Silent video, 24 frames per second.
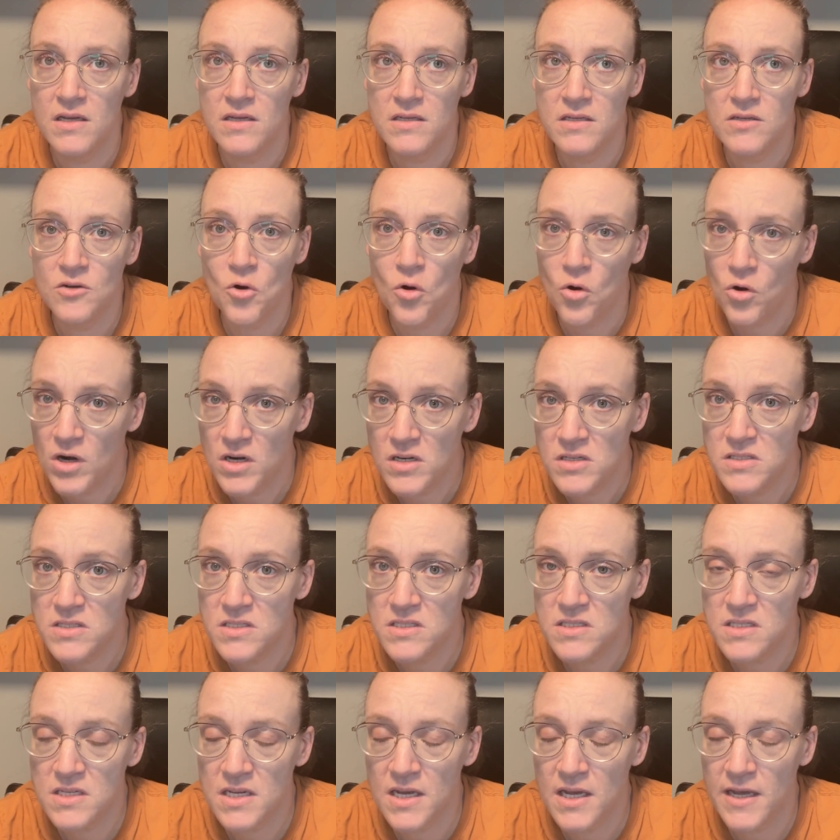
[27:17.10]

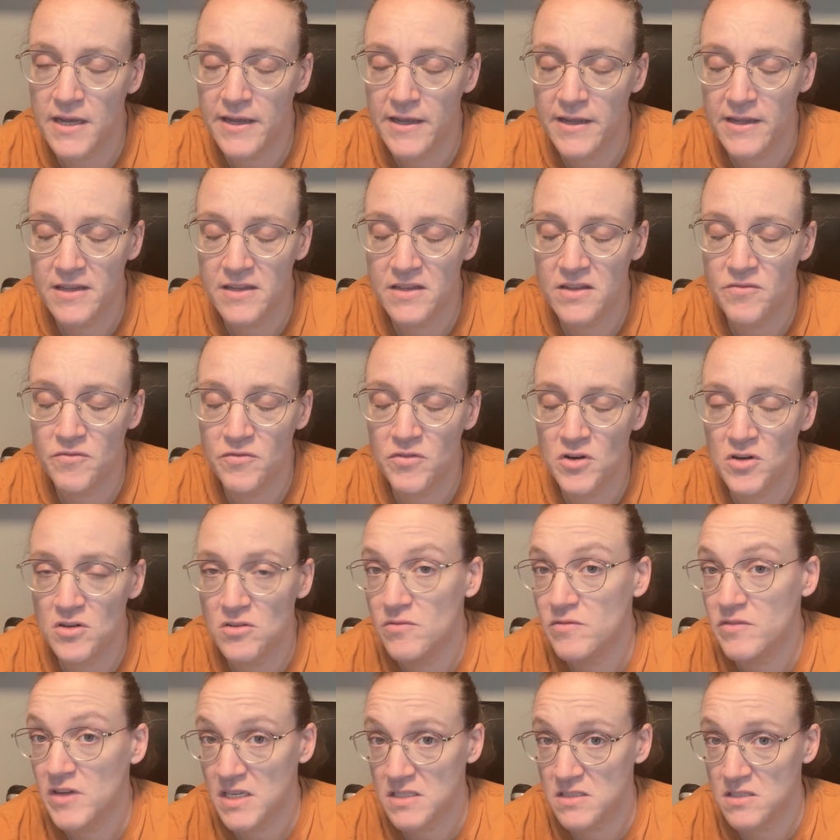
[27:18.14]
course for
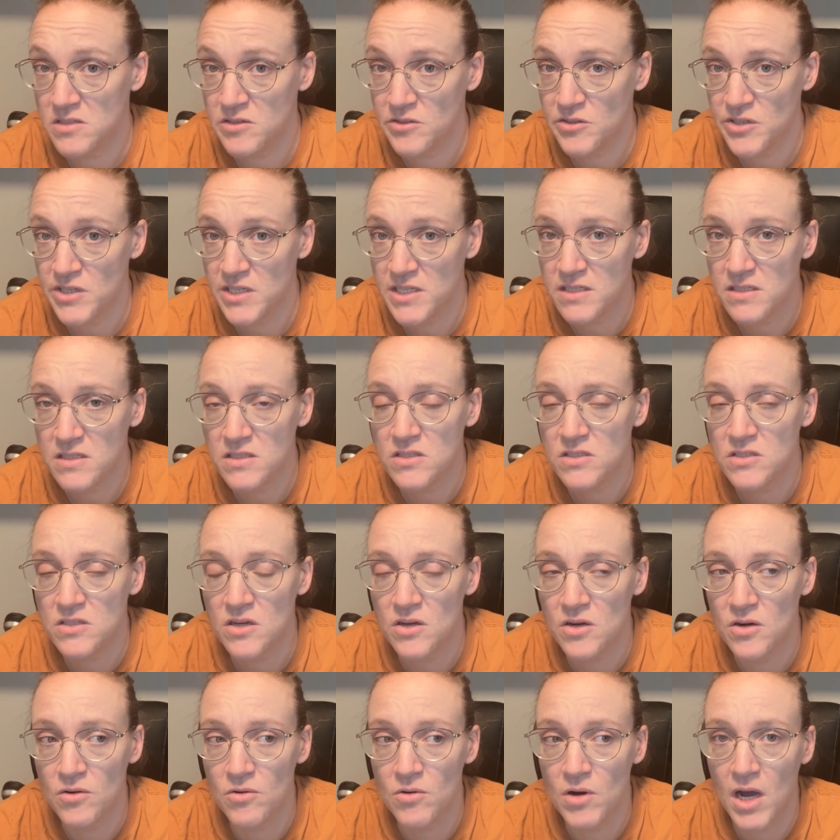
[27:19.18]
vet students.
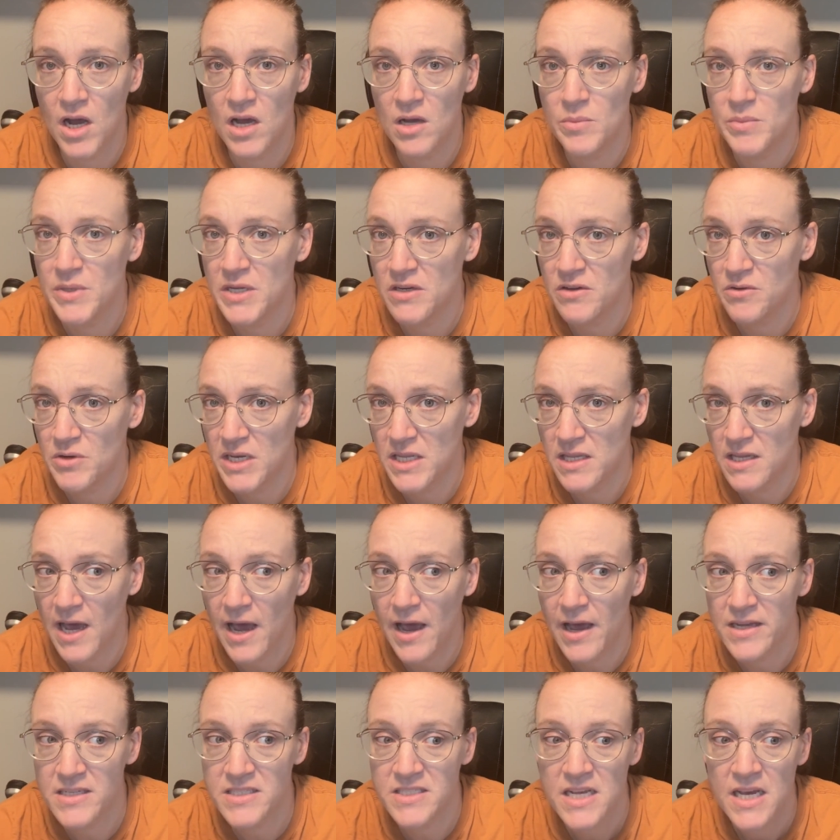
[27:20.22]
So I'll be doing
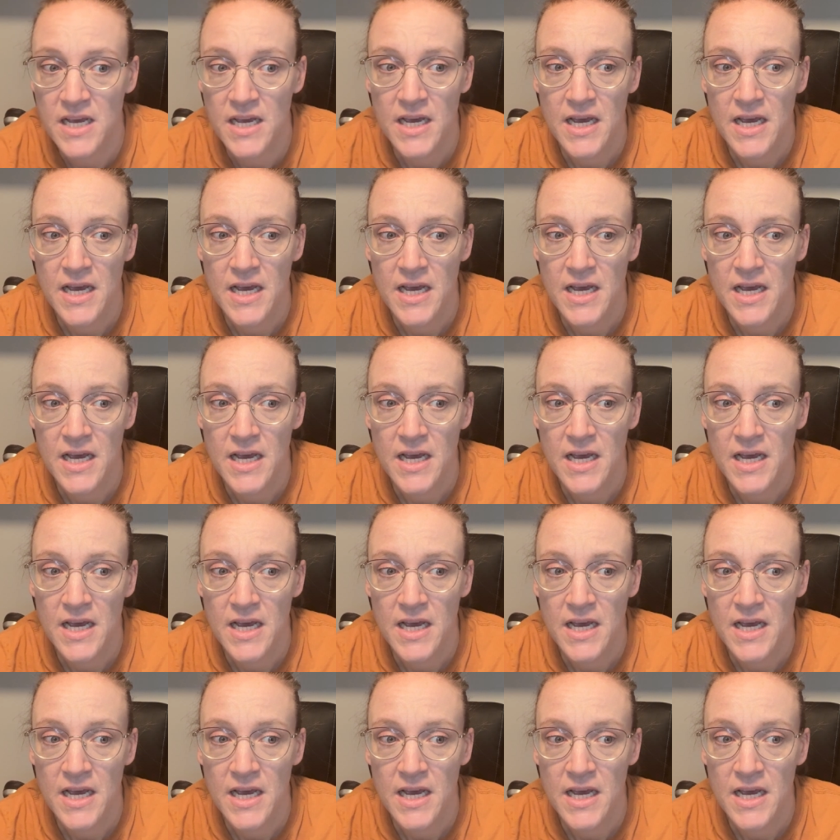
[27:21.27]
that.